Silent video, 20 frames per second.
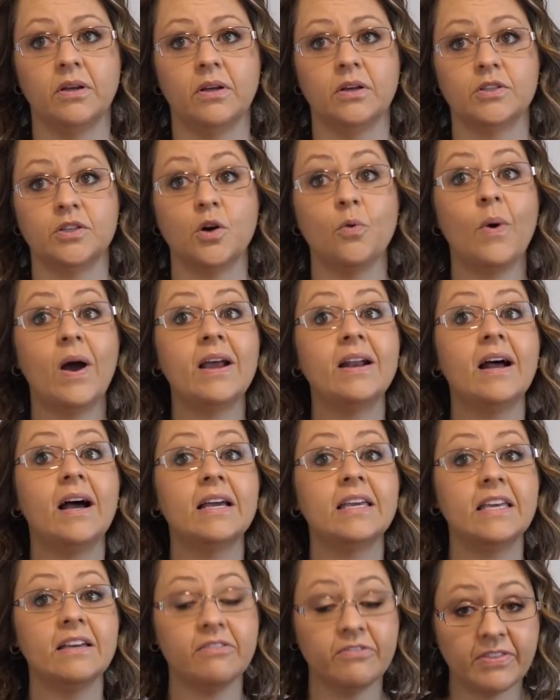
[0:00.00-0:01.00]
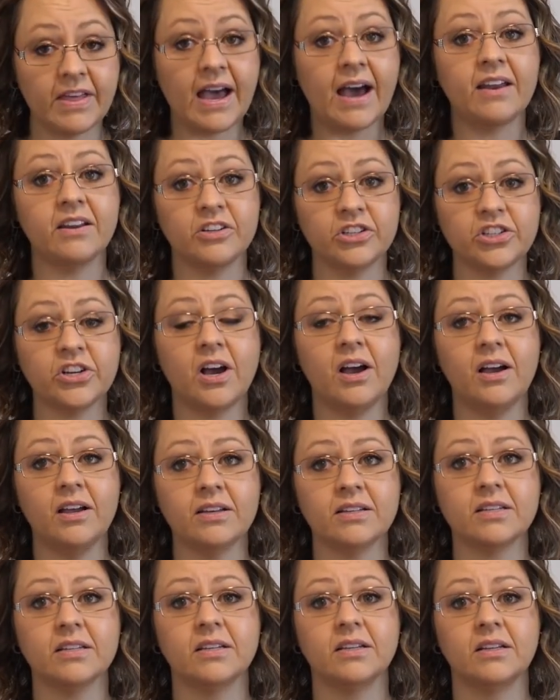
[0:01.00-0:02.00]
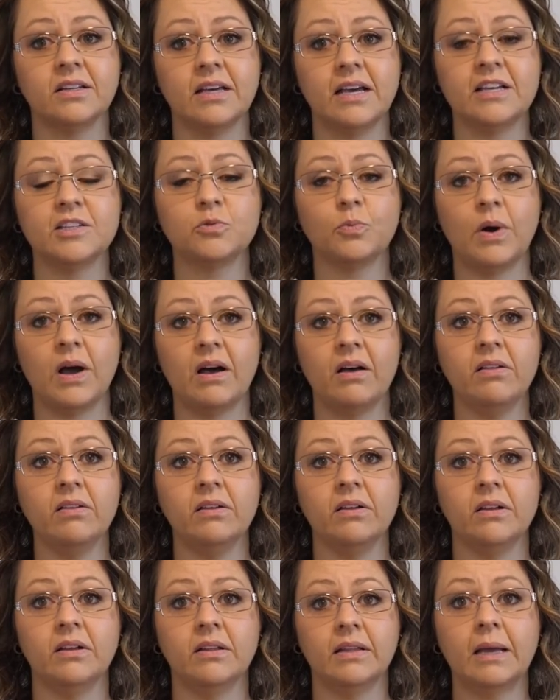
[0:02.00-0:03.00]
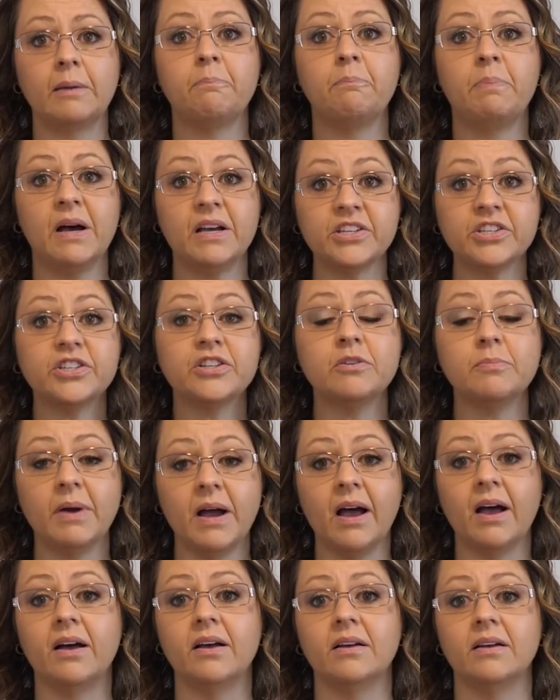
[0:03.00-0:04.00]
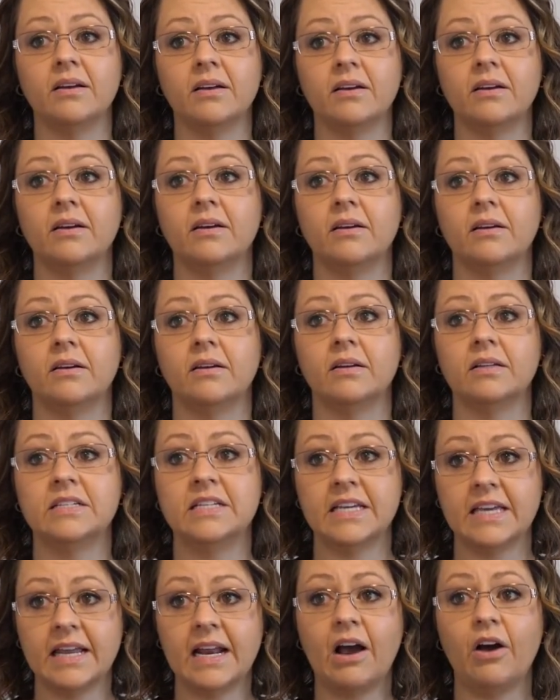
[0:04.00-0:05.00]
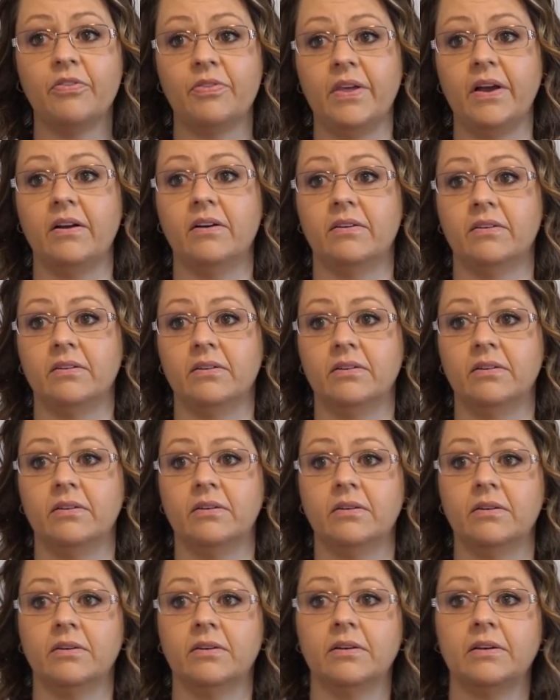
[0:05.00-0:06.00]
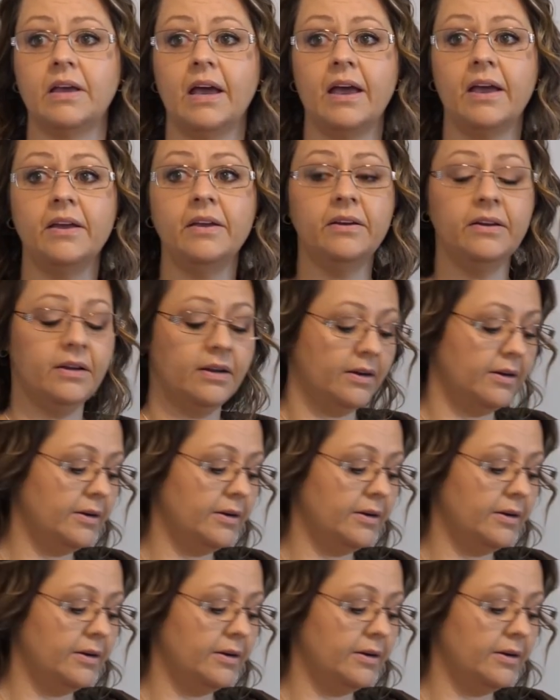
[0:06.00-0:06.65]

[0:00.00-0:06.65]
So why not give that a shot as well? Like, bust your butt to get out there. Okay?